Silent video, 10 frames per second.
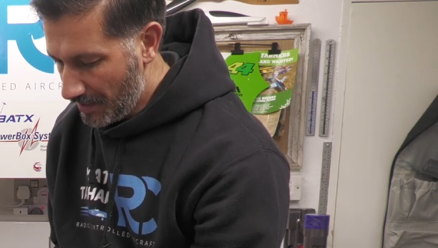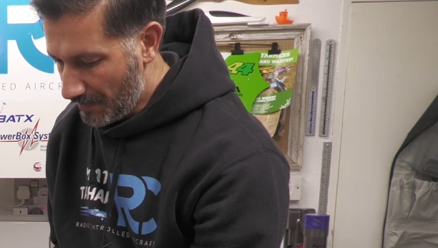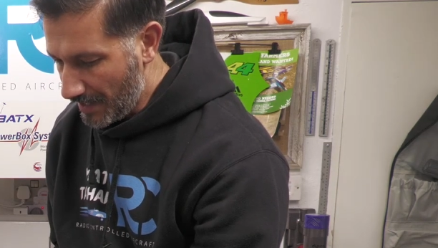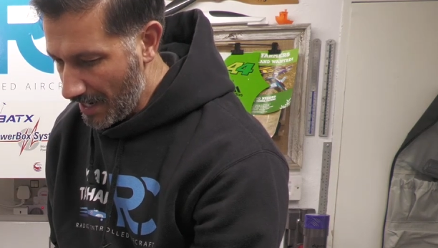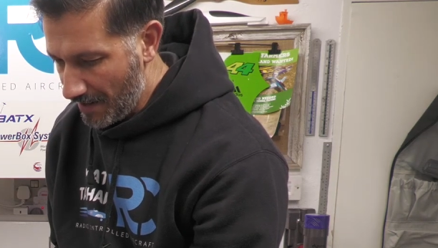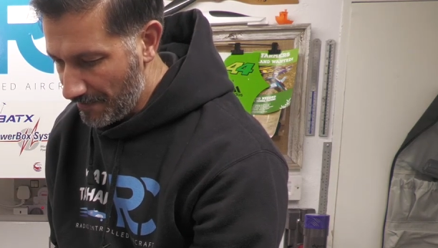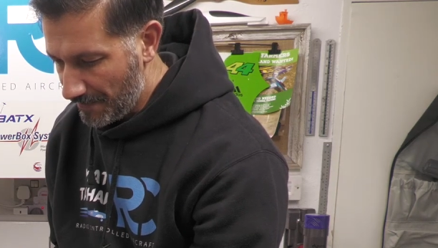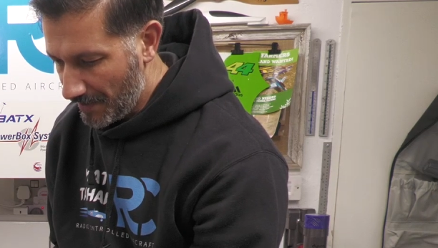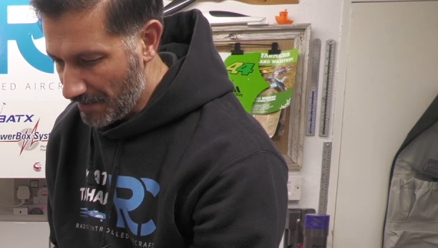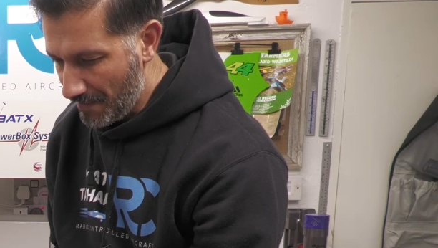But yeah,
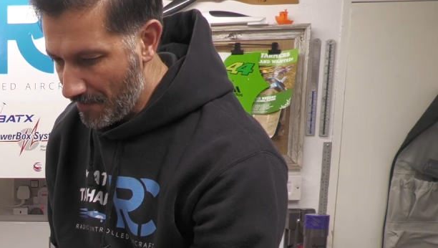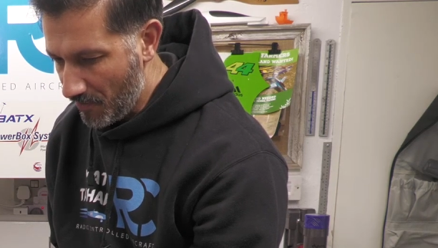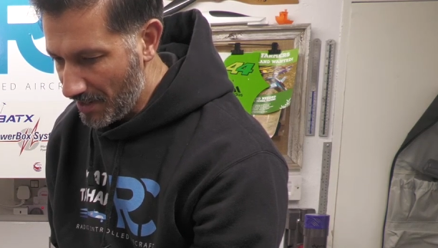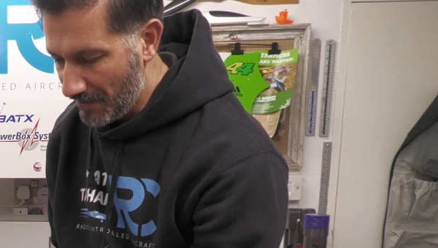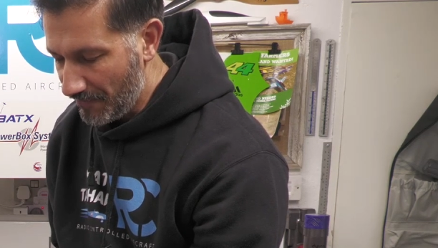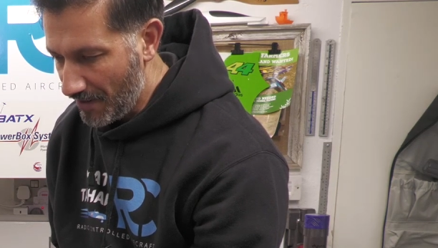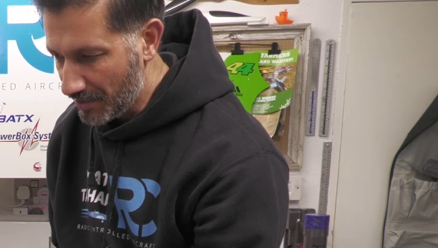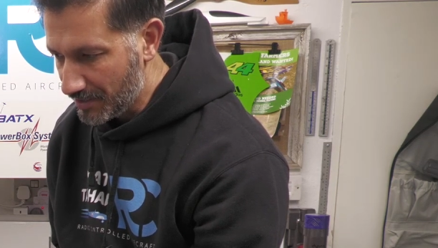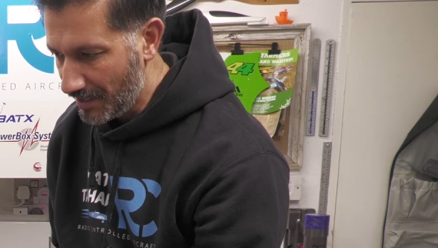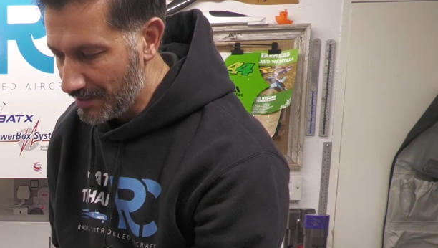I can remember when it
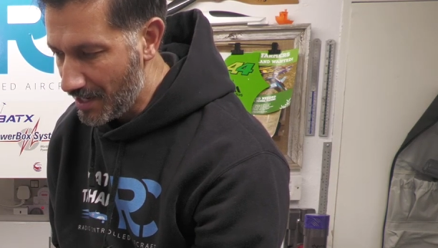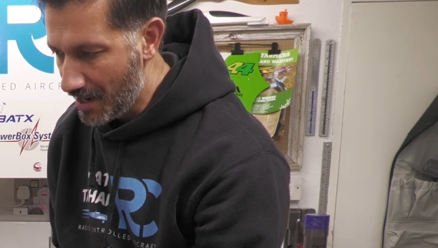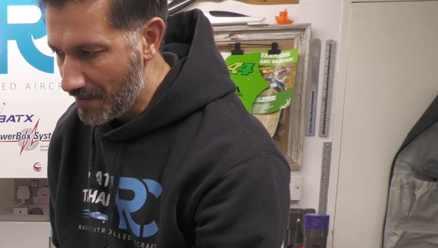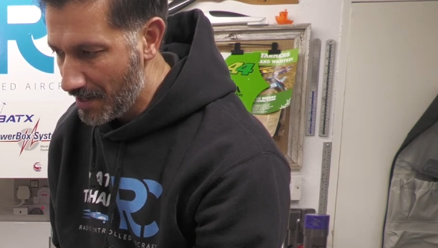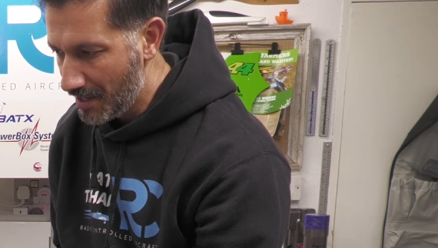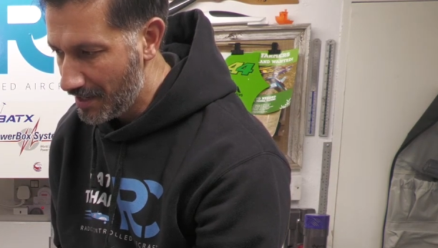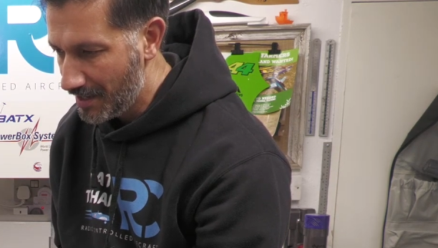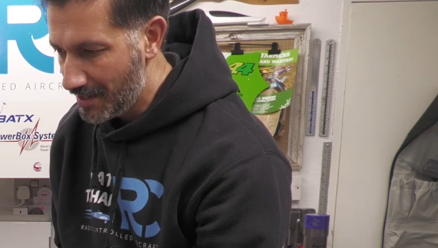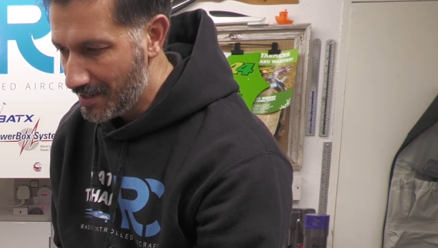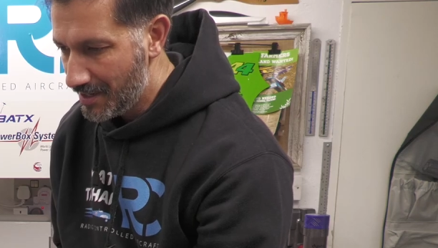first turned up,
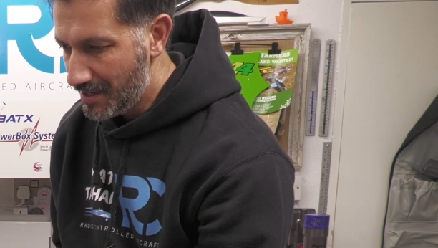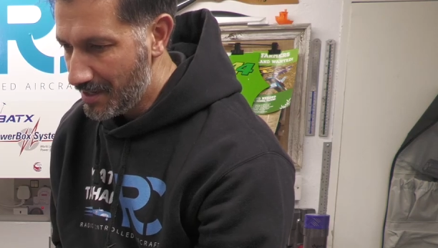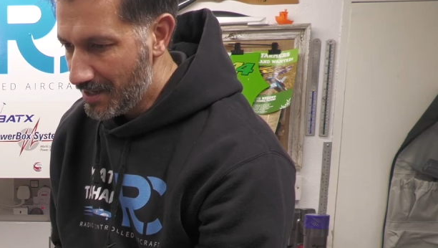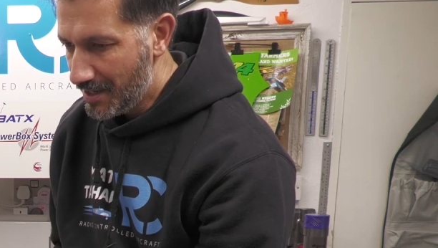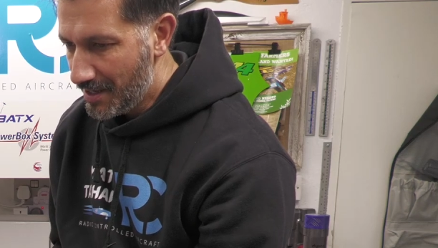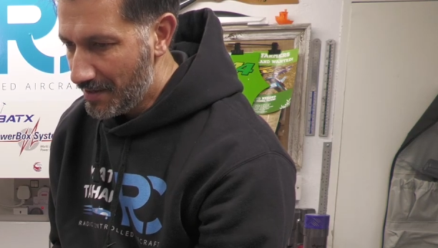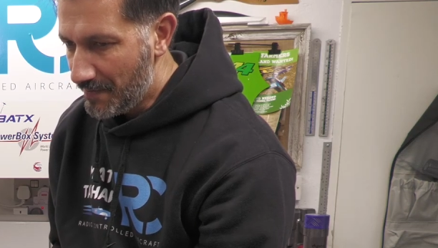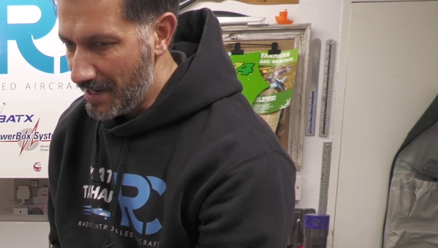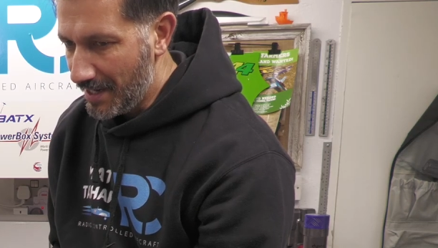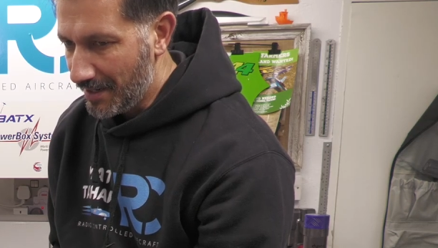
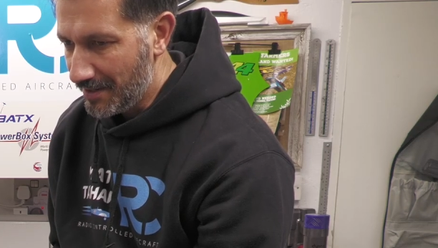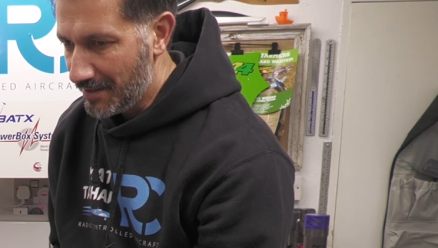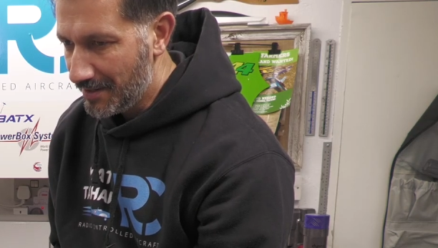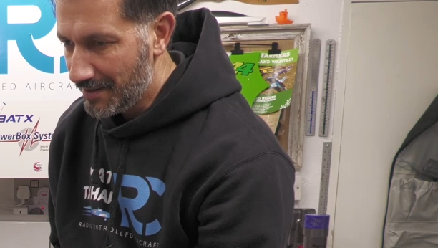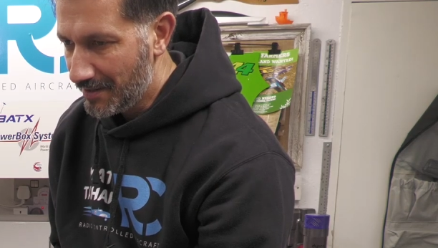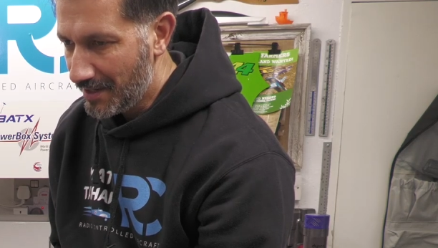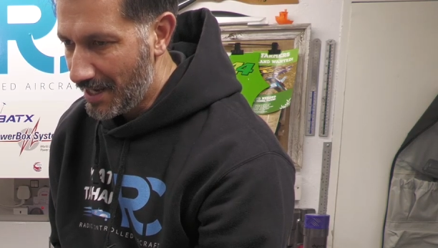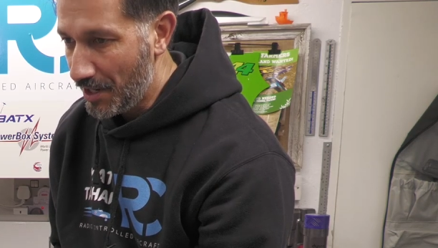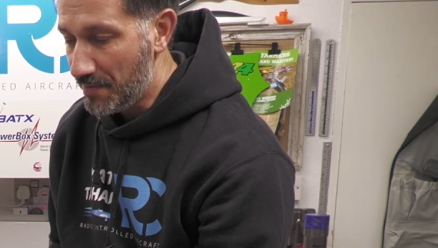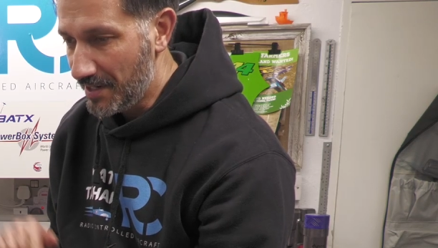being
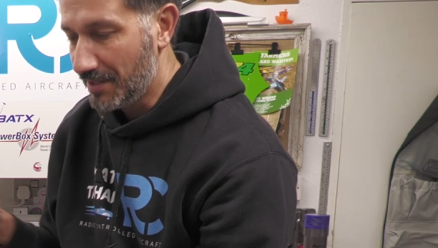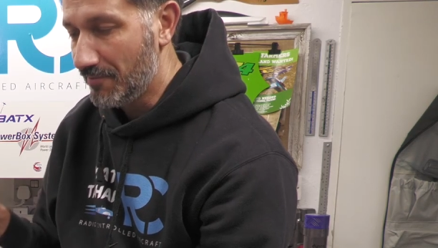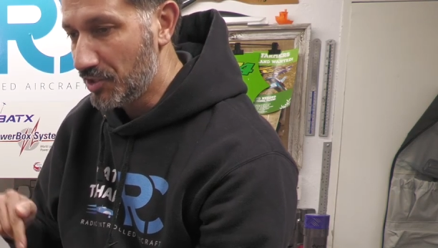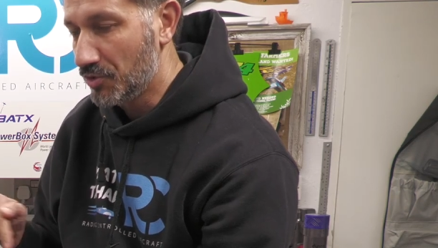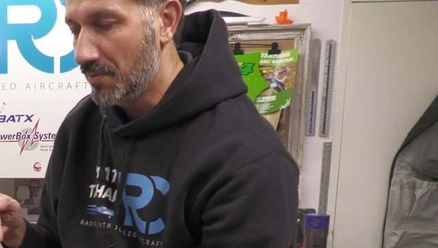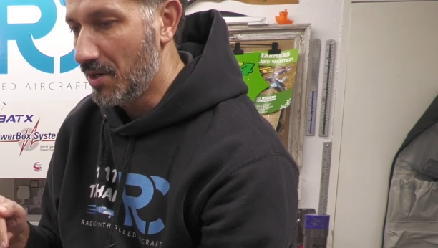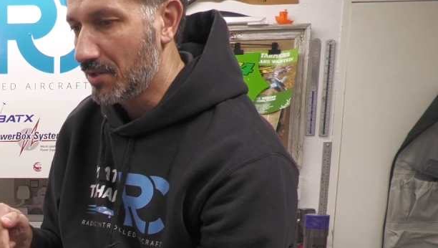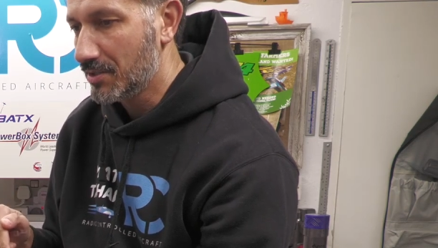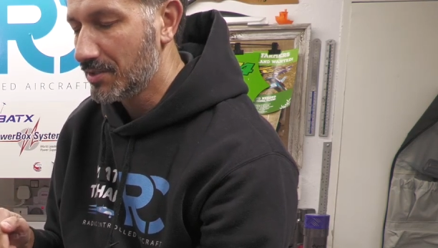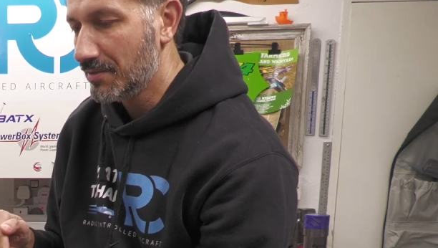and opening the original
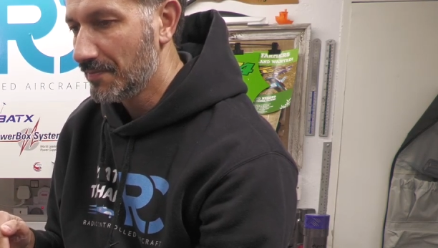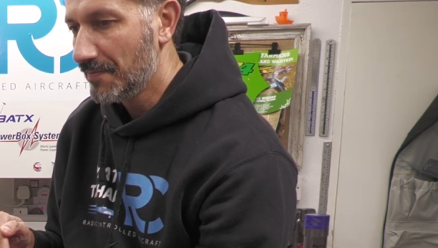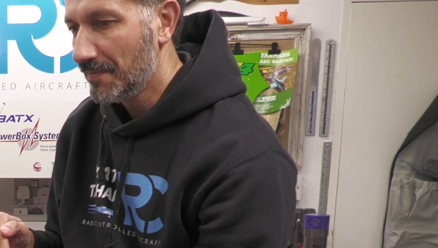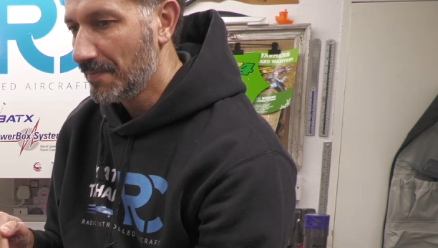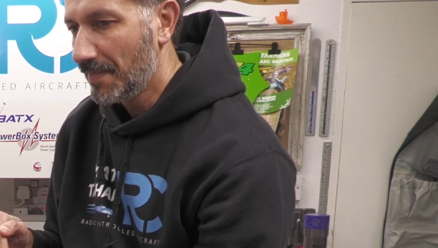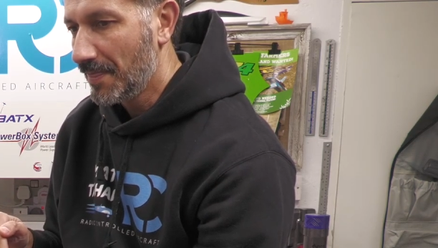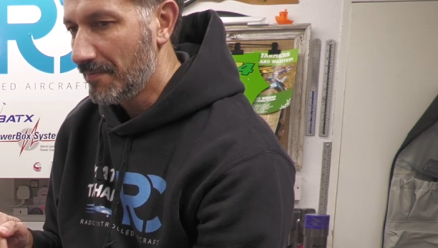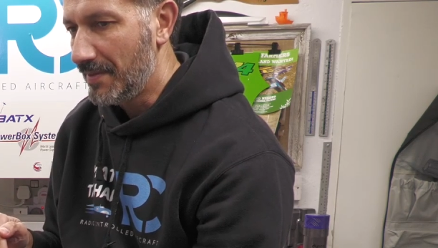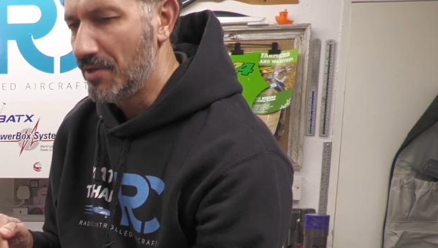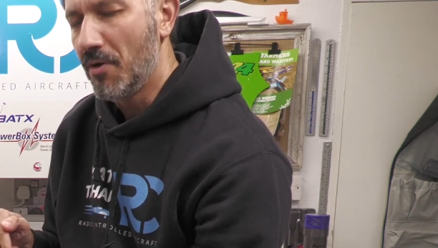box,
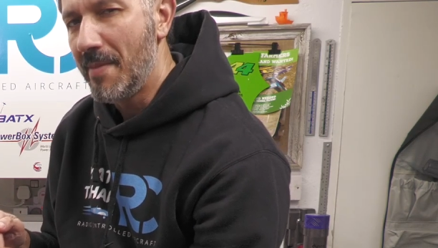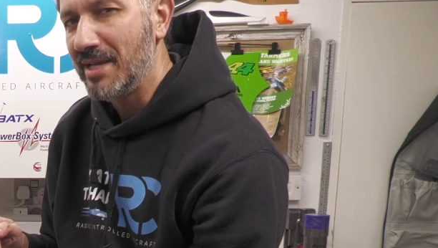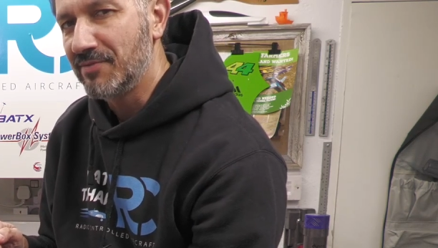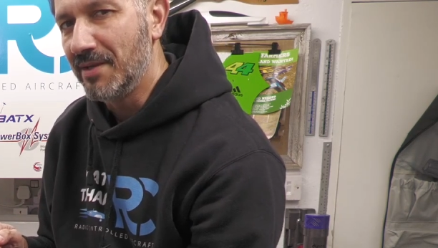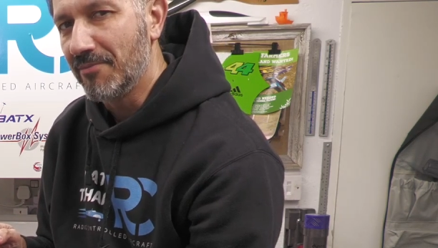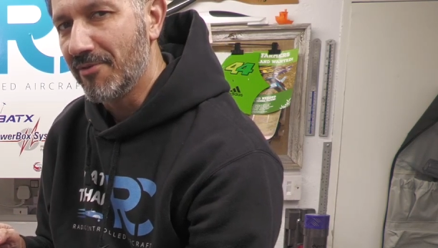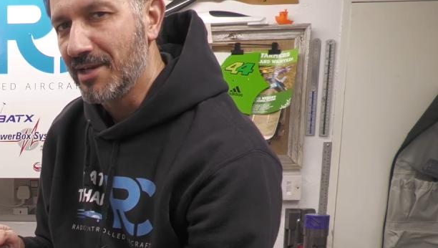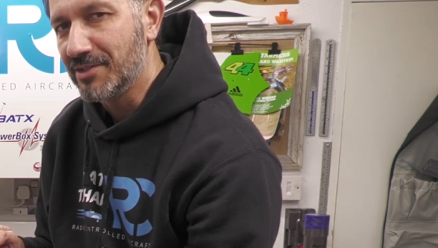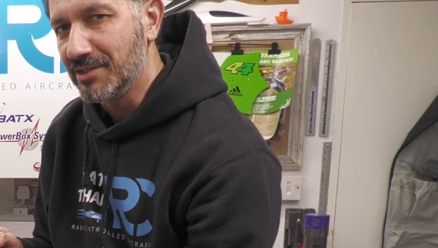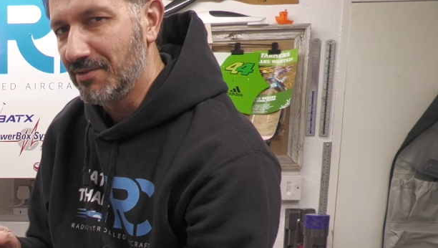being not massively
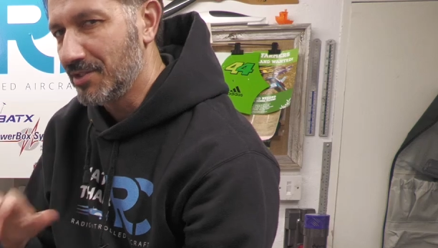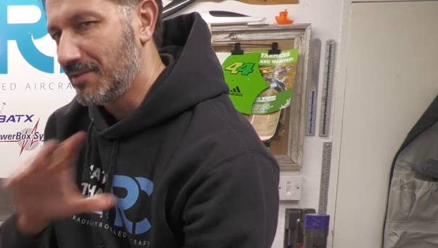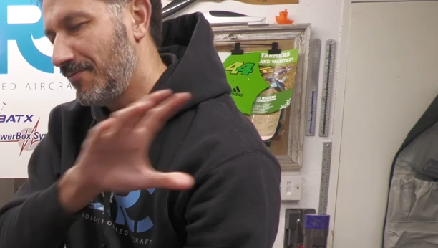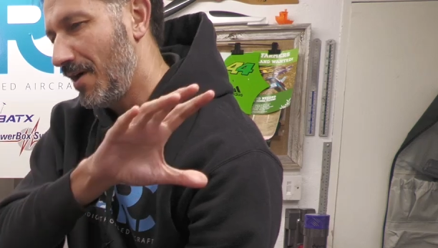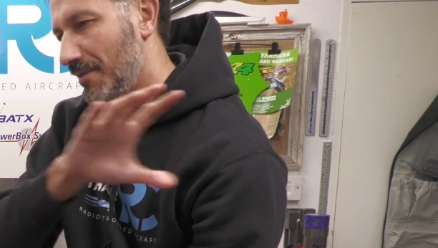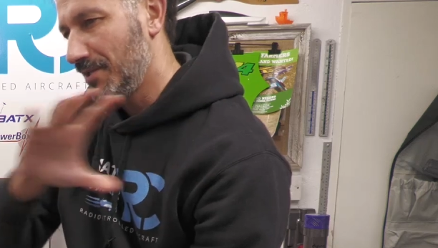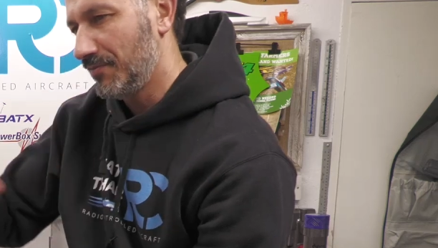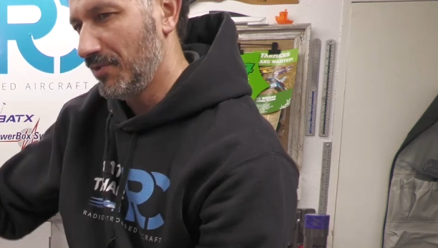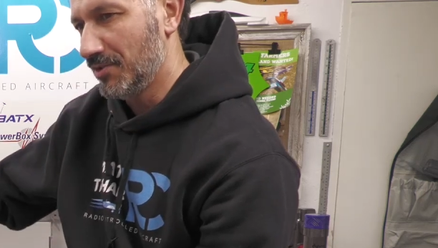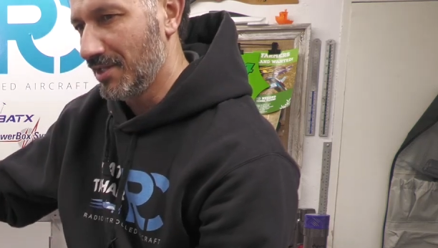impressed because it was just a fiberglass
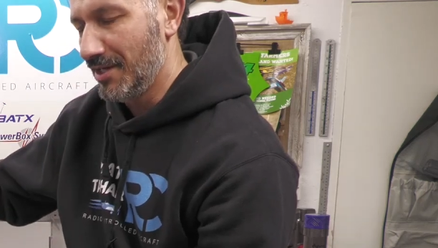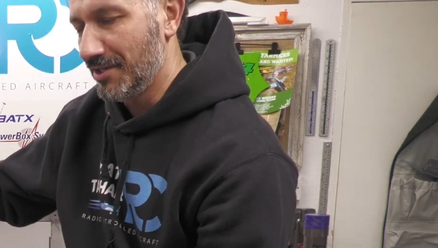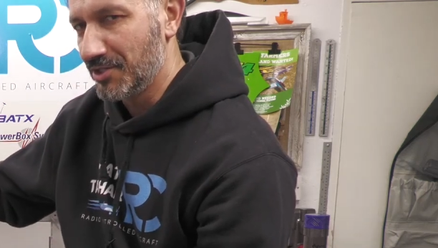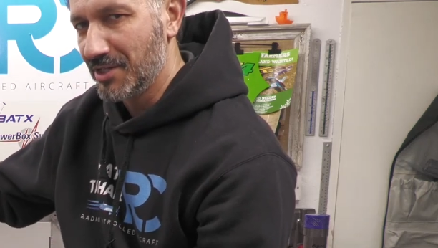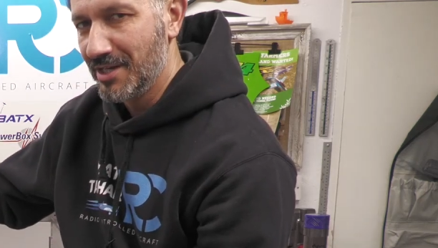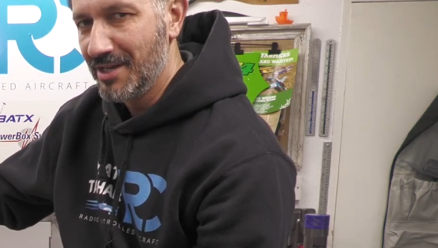fuselage